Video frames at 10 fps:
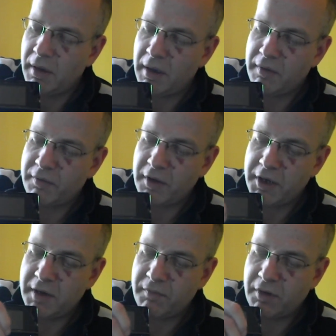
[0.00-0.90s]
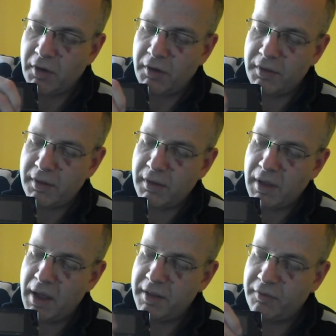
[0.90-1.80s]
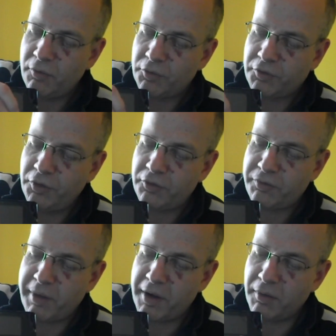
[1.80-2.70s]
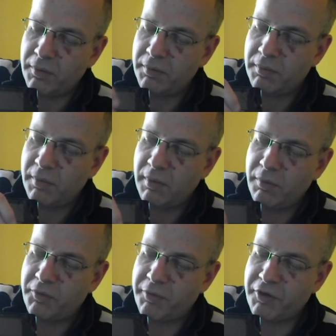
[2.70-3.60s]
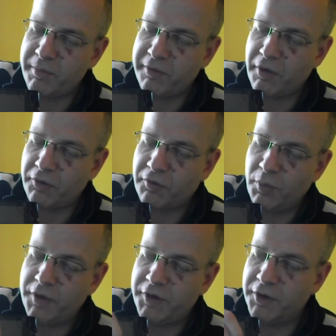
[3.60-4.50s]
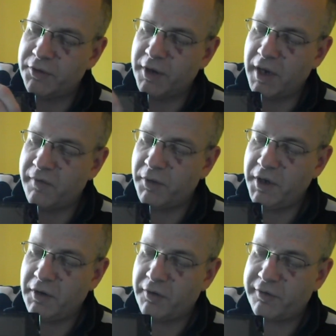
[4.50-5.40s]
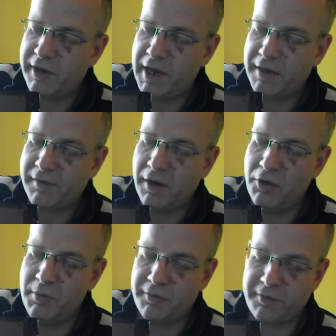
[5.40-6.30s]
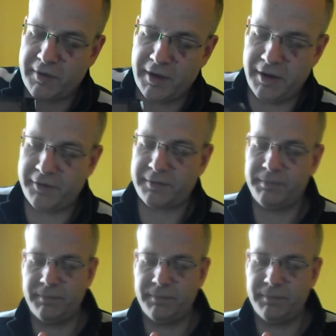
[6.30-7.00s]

is that you've got this sort of touch panel, which presumably has got switching underneath, but you've got select, home and start.